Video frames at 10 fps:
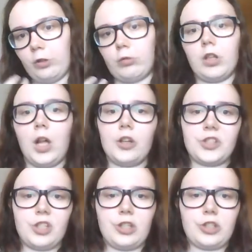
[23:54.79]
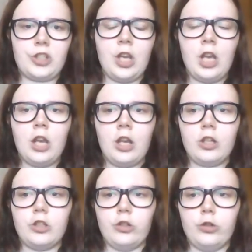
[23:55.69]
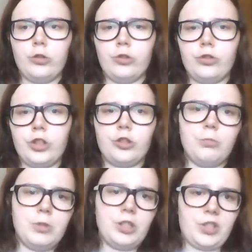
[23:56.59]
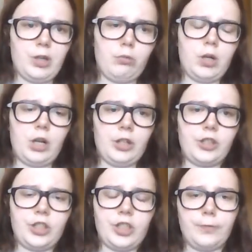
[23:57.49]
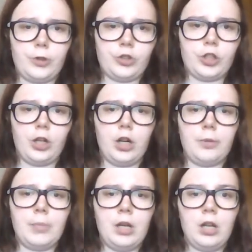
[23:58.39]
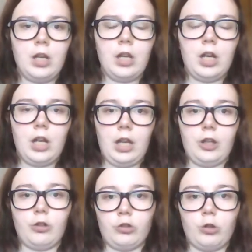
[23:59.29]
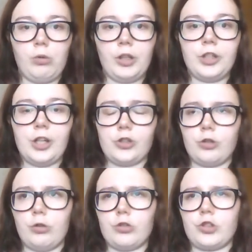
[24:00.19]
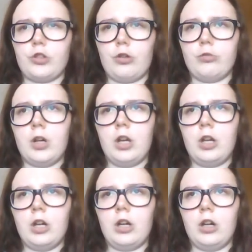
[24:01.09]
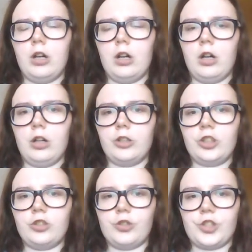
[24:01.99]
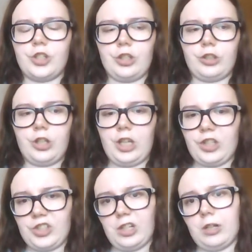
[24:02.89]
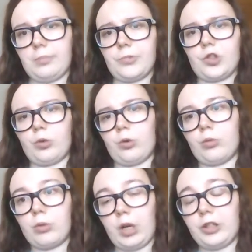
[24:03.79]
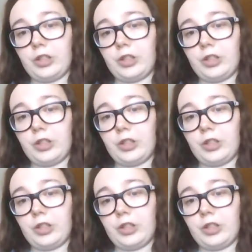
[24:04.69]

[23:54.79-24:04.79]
classes, you need to be somewhere at a given time, and not only that, you also need to sit exams, write